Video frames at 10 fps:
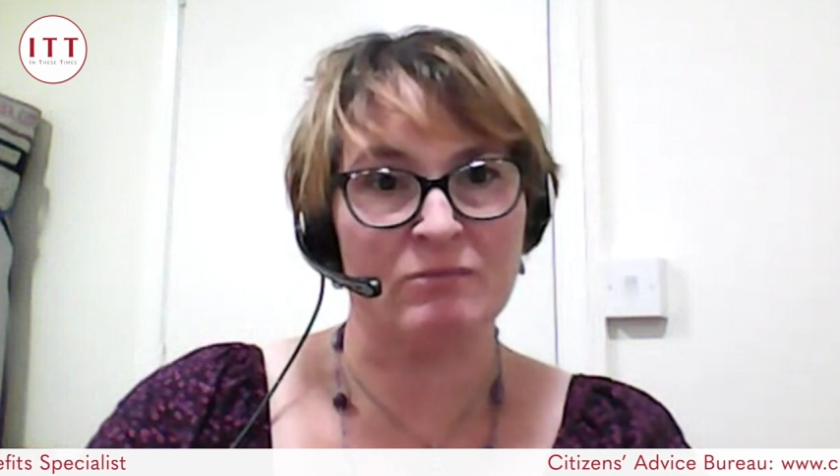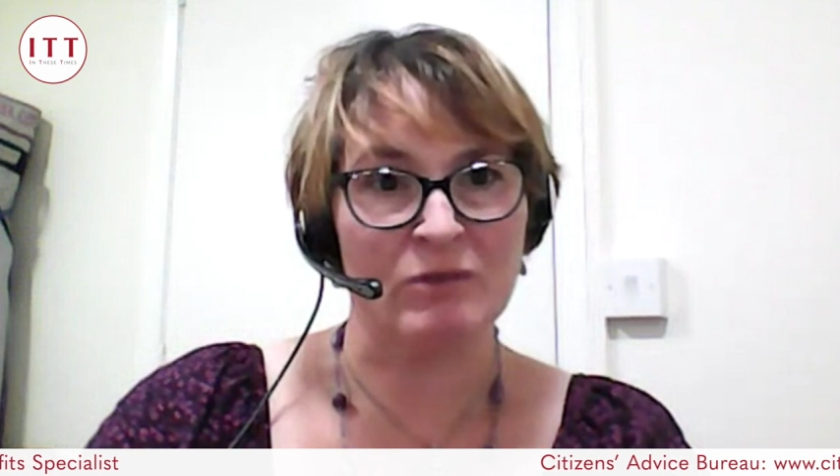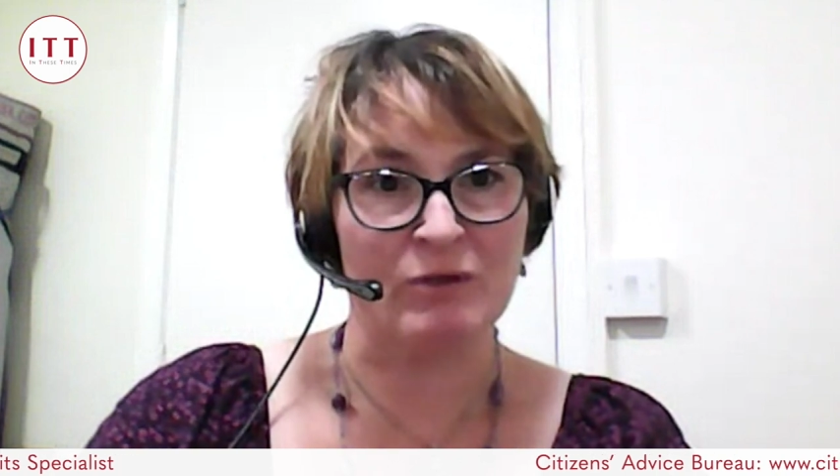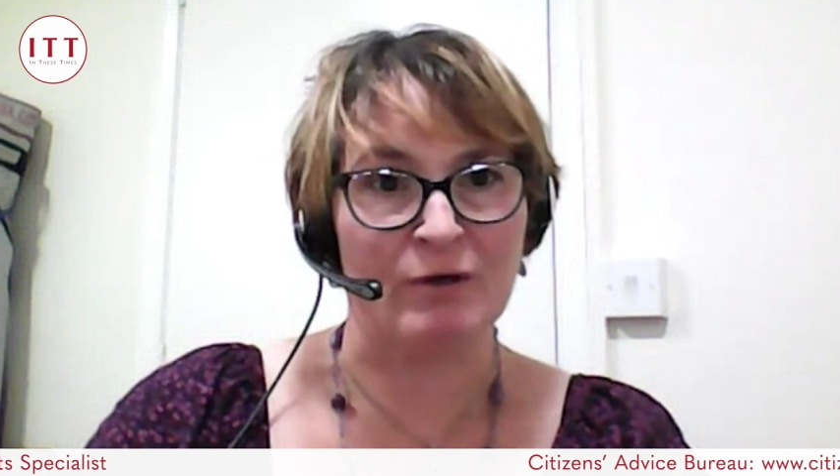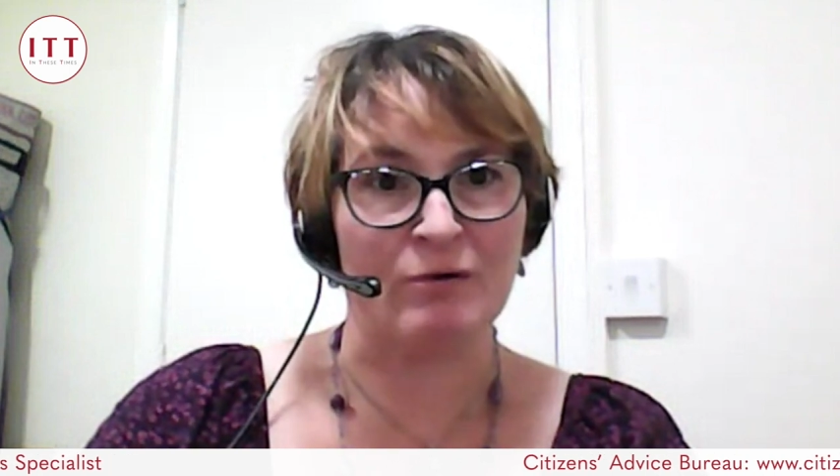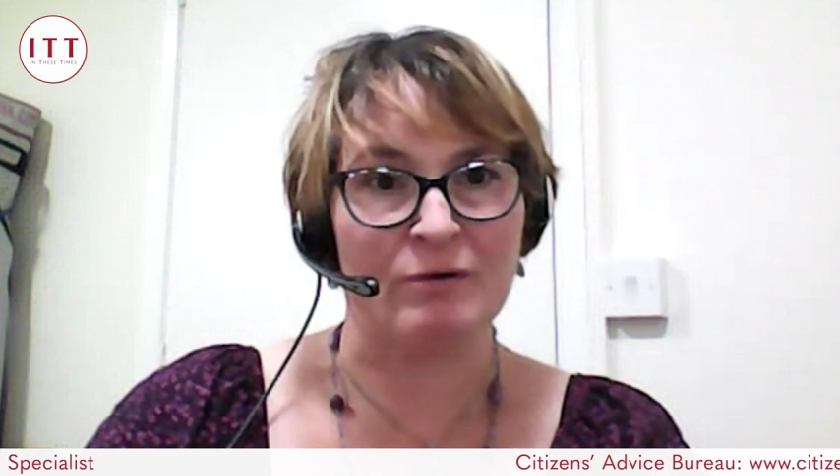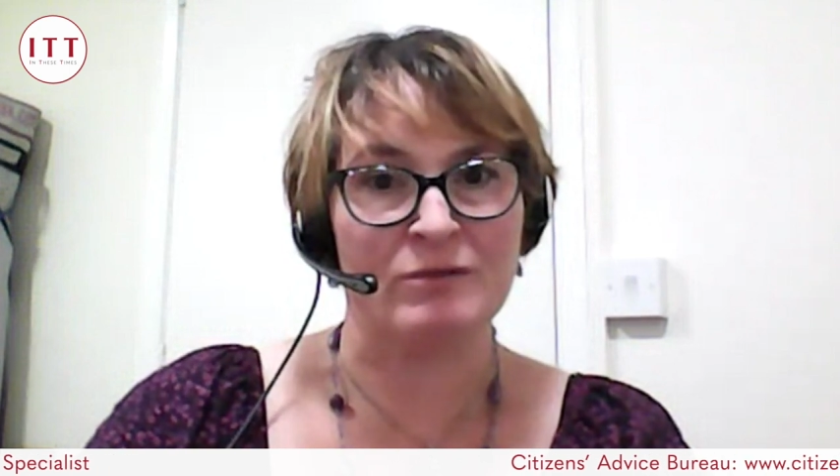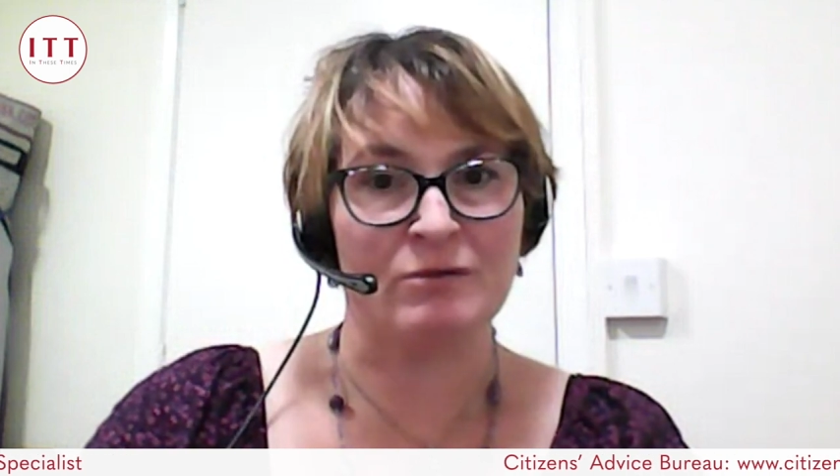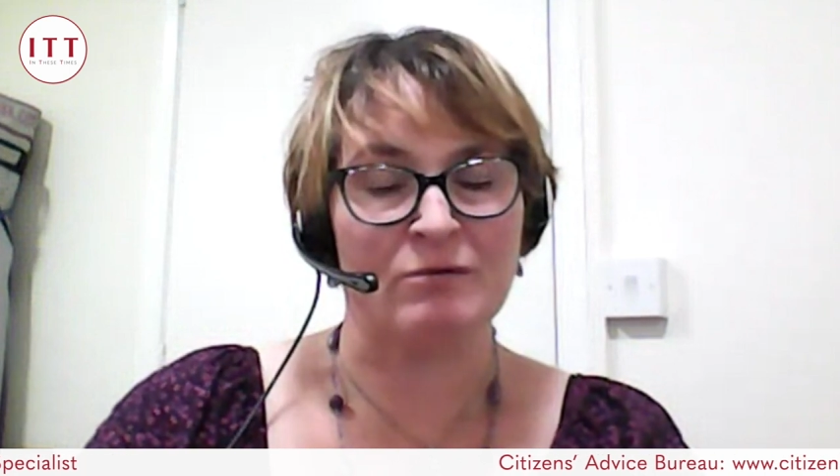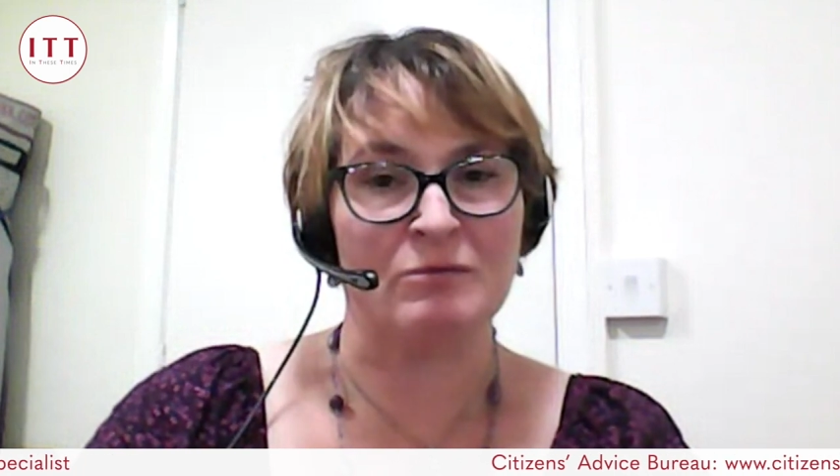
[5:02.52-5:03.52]
you know, going
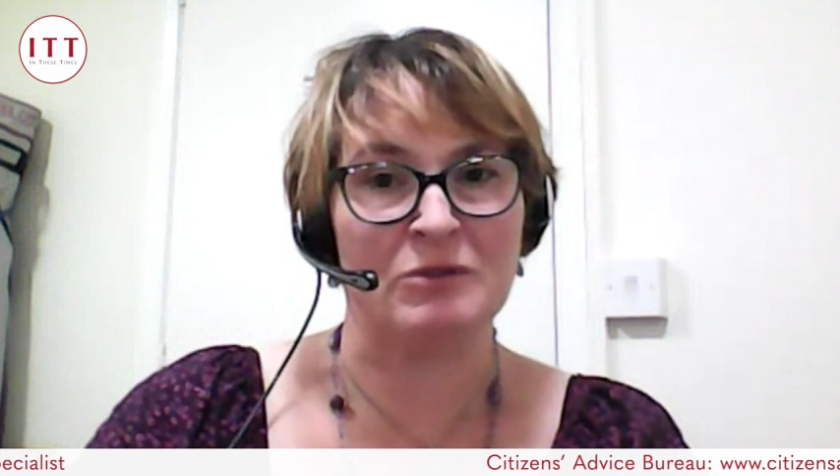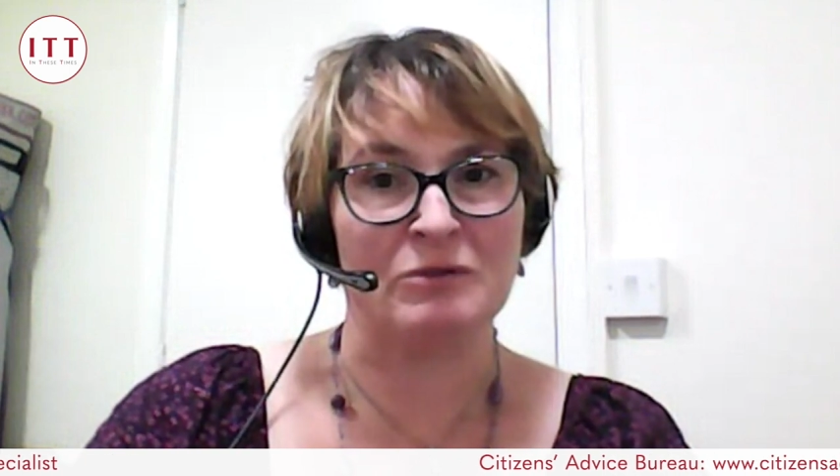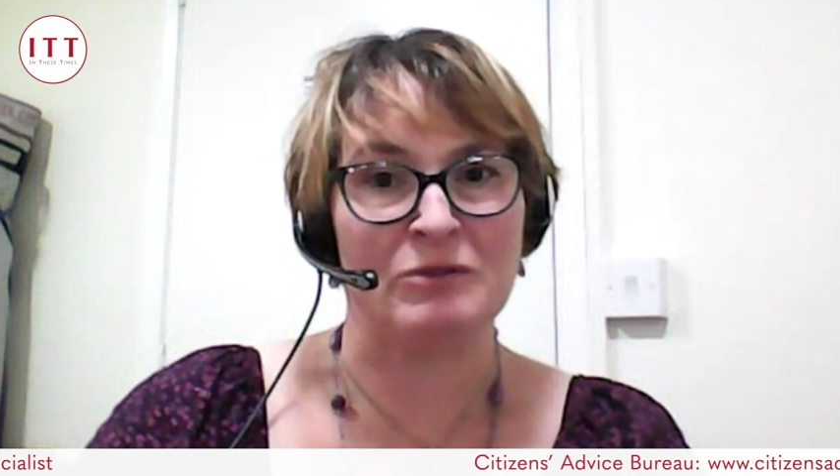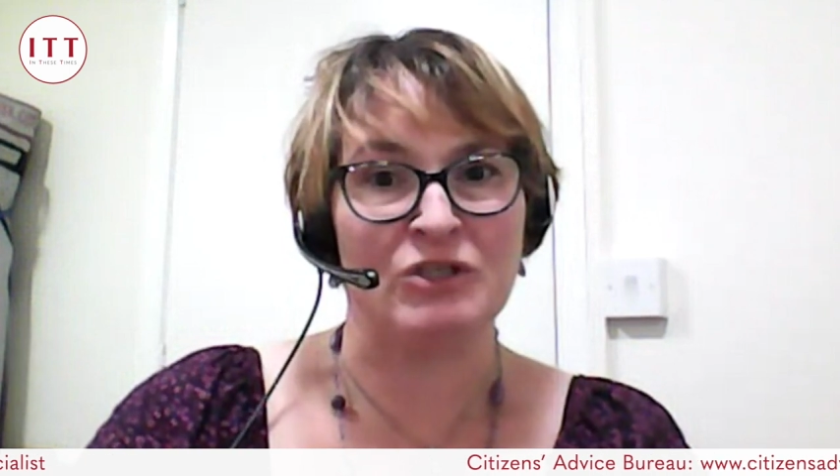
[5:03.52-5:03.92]
to